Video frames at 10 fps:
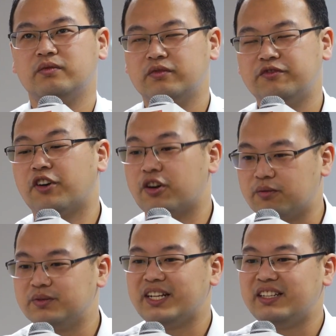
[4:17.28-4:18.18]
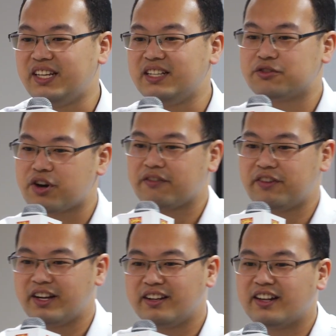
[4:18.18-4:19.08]
firms that need the
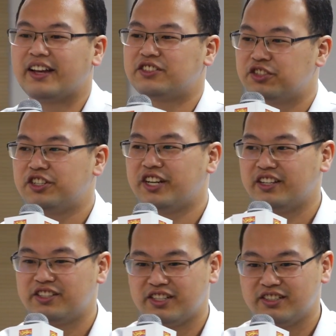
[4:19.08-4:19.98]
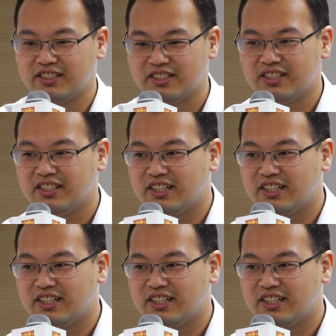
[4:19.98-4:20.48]
traffic, like search engines.